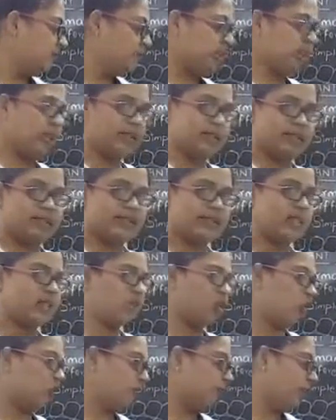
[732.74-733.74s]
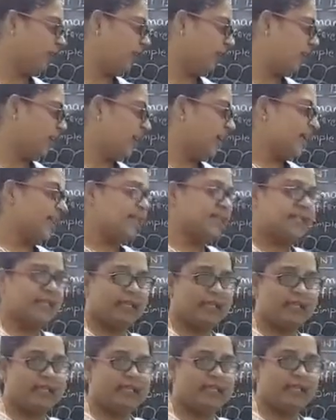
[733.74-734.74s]
consisting of a
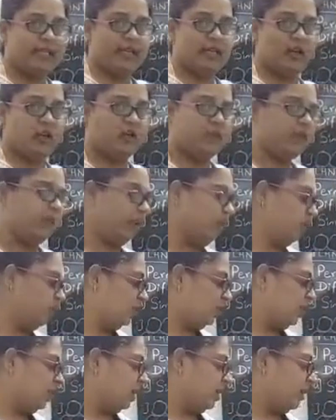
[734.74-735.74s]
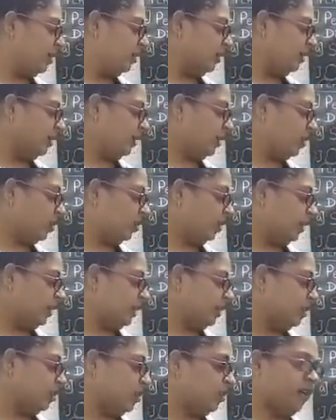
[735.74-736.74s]
single layer of
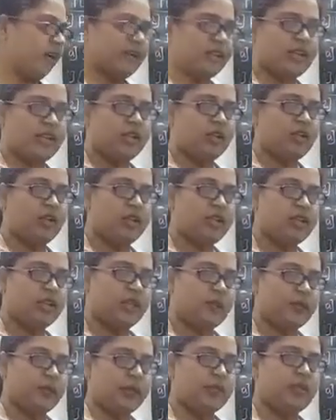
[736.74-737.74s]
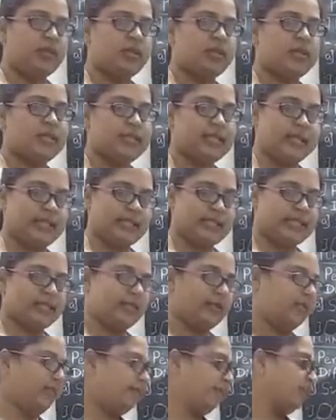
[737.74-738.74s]
elongated or rectangular shaped cells.
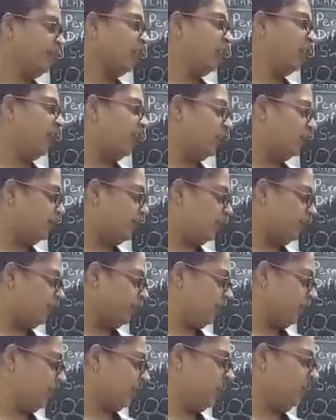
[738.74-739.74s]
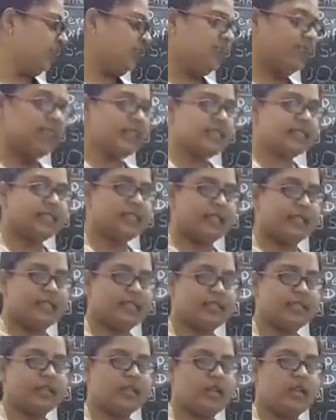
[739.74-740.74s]
In between these
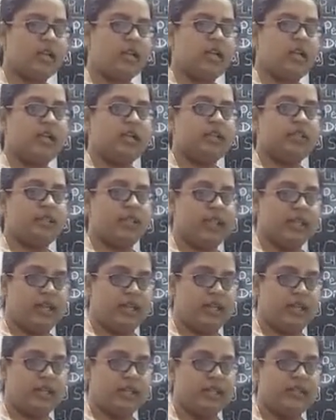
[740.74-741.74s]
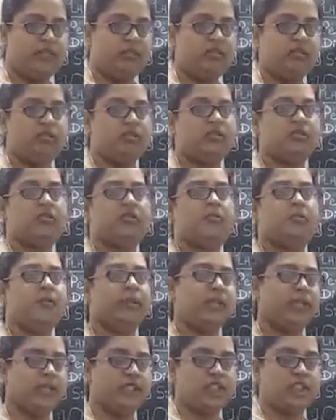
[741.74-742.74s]
cells there are
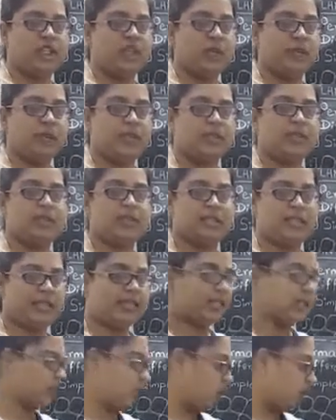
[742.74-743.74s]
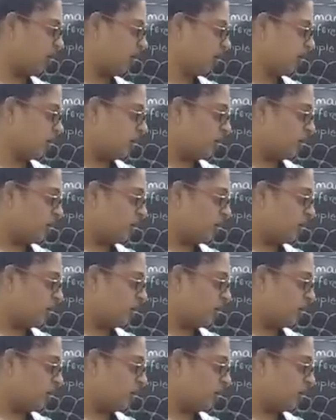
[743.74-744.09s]
bean shaped cells called